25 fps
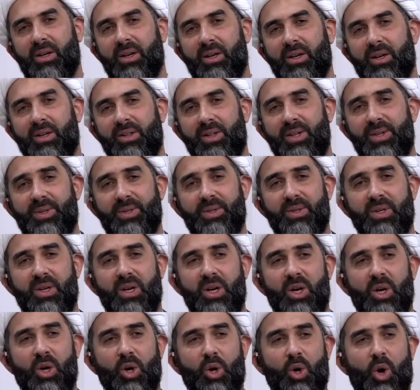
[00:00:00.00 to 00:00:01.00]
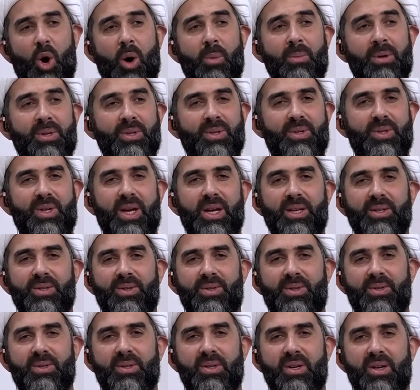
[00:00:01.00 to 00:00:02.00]
this common
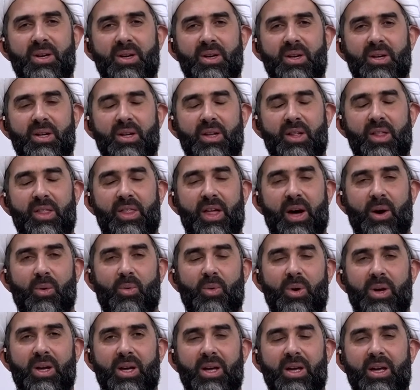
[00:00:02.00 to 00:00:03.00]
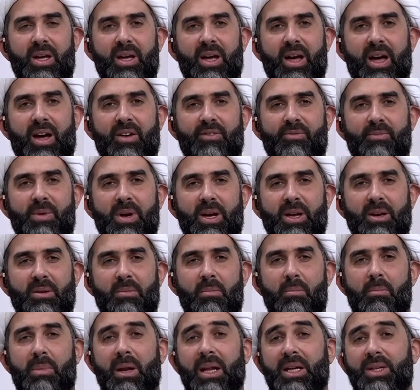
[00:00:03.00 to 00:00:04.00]
sense that we have been
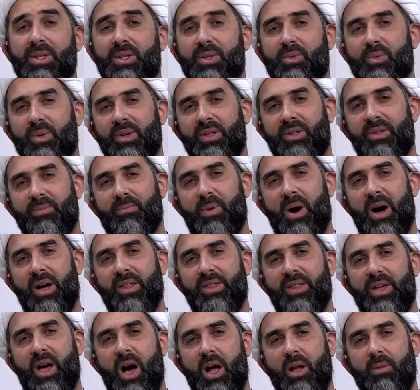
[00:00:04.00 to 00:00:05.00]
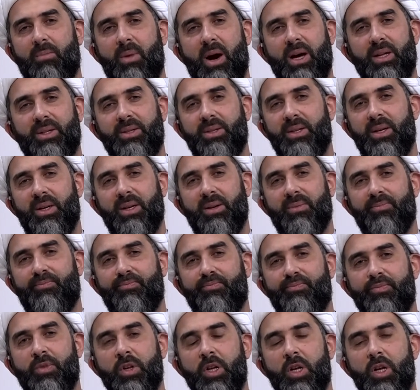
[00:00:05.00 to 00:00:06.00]
blessed with by the Almighty.
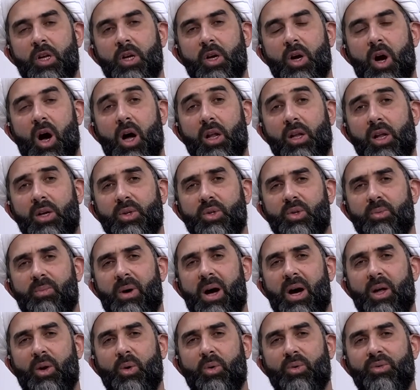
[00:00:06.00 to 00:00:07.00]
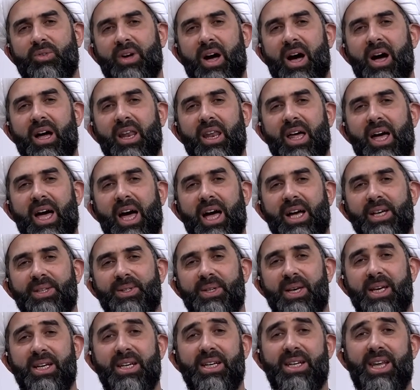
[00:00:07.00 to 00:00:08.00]
Allah subhanahu wa ta'ala has
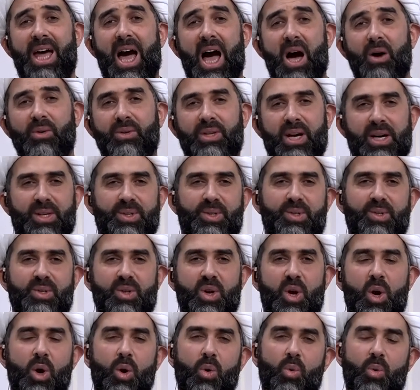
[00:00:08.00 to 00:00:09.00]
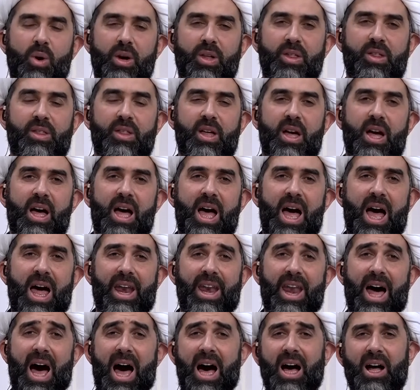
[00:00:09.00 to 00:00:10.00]
endowed us with an
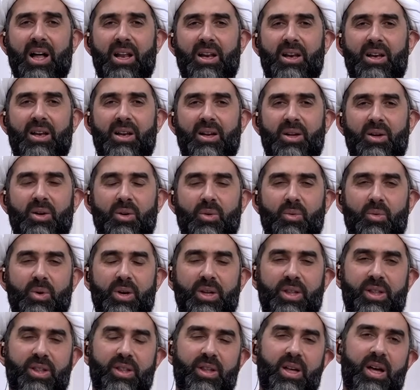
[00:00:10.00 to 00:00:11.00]
aql, with